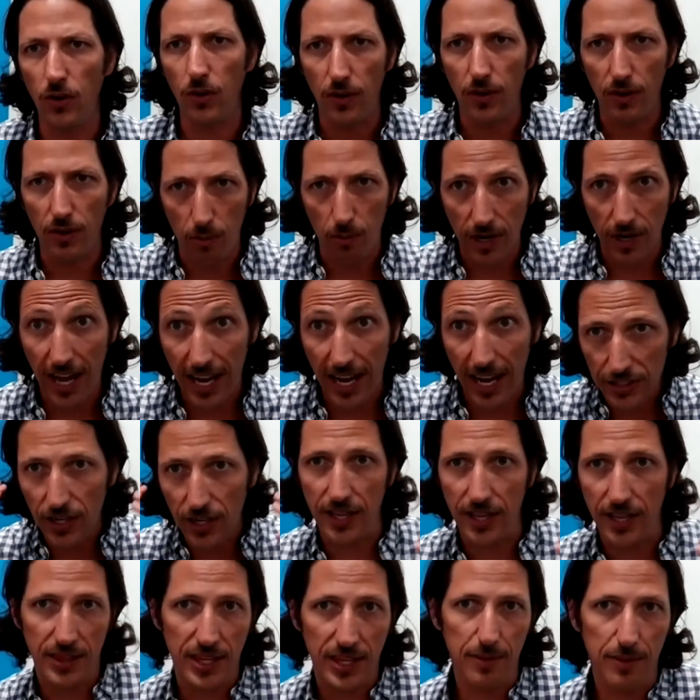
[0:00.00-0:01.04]
what I try to
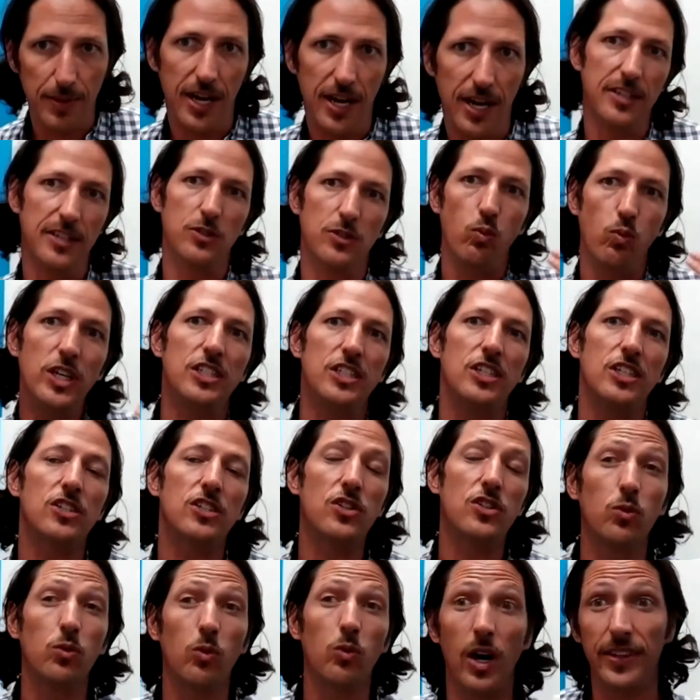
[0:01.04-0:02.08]
think about is, which is the
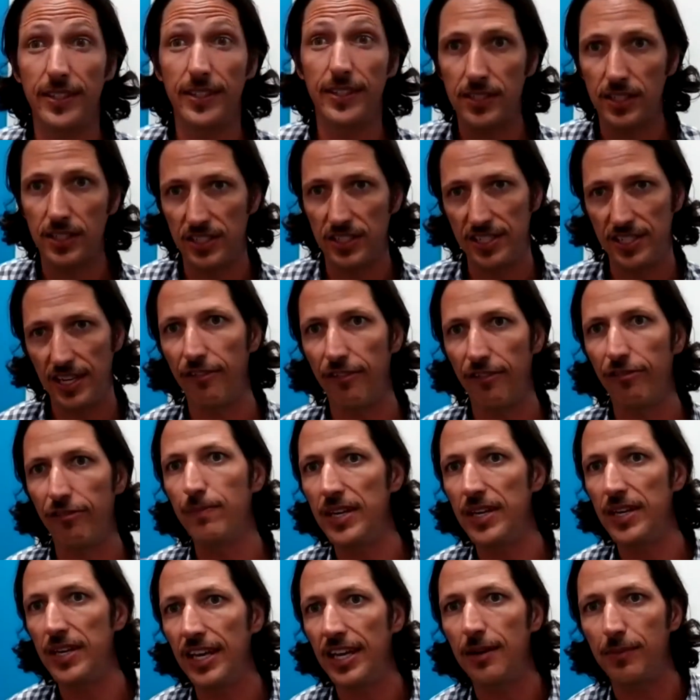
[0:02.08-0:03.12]
one that's going to save
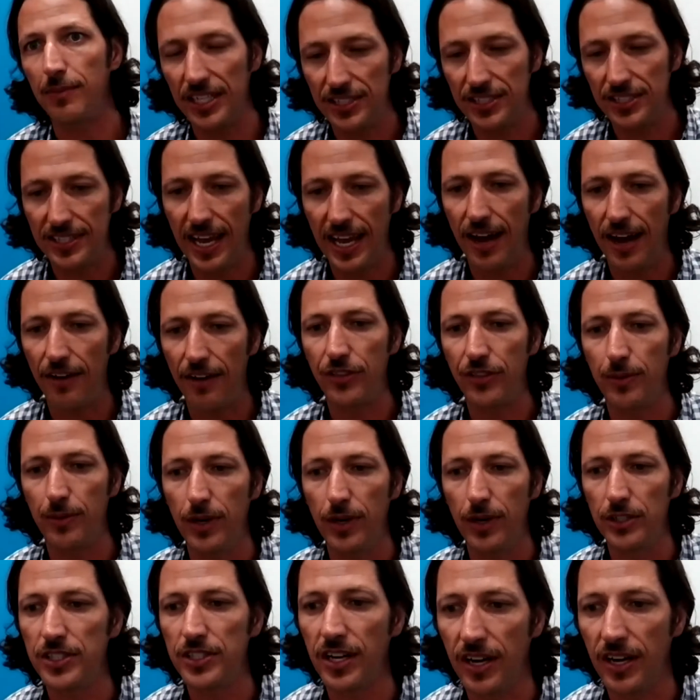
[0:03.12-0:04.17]
me and my staff the
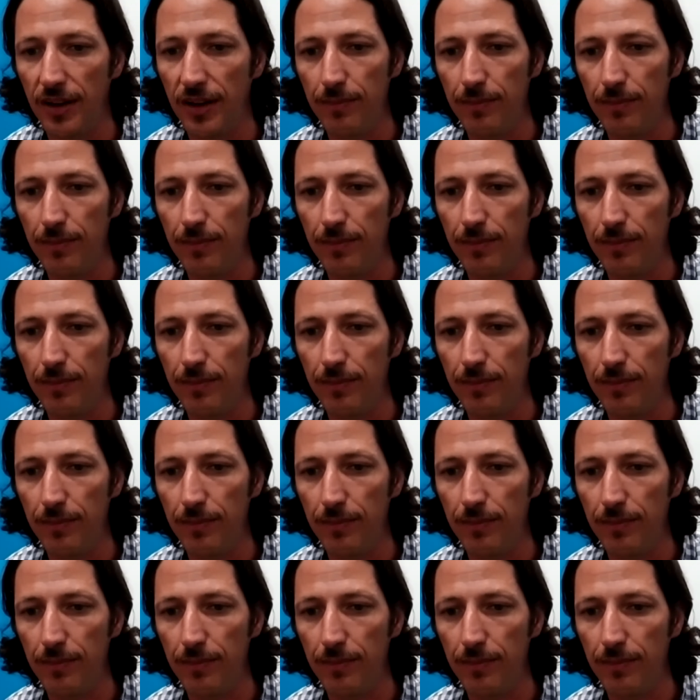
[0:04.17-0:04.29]
most time?